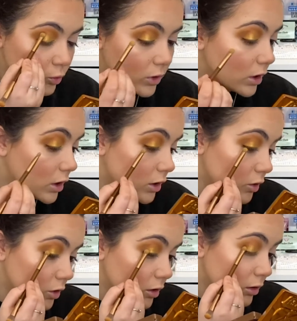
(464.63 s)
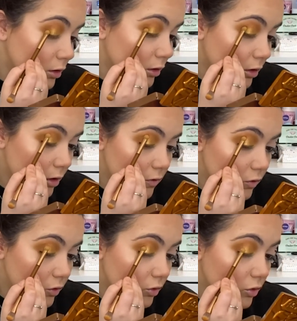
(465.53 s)
we kind of got all of
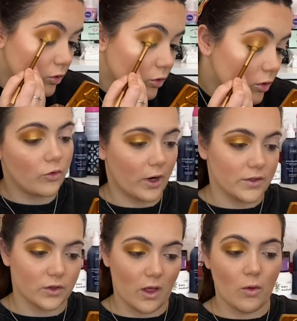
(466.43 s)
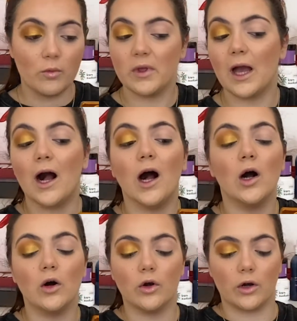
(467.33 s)
those. Right, so that will be
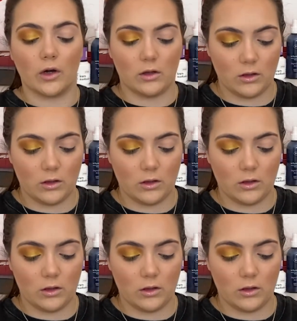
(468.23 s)
our,